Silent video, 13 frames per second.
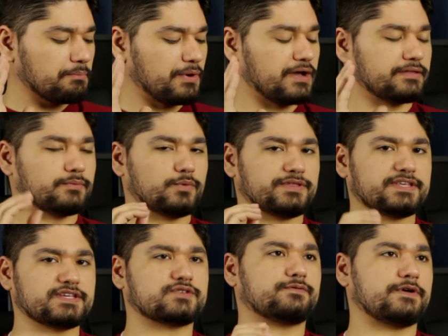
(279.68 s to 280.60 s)
But with
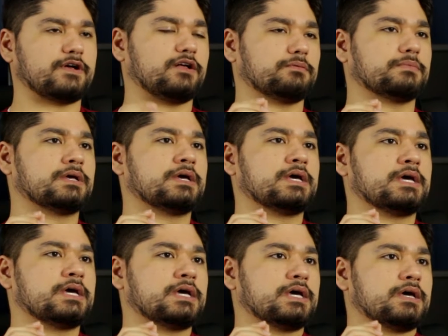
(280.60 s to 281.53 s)
this film,
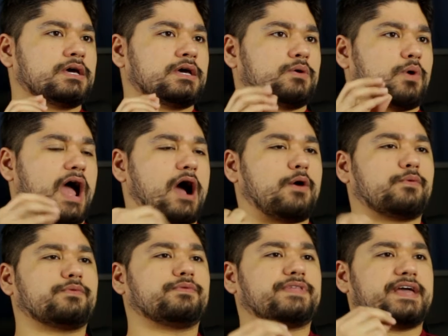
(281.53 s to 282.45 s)

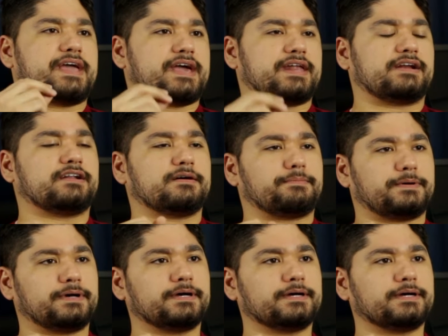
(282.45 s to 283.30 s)
how they ended up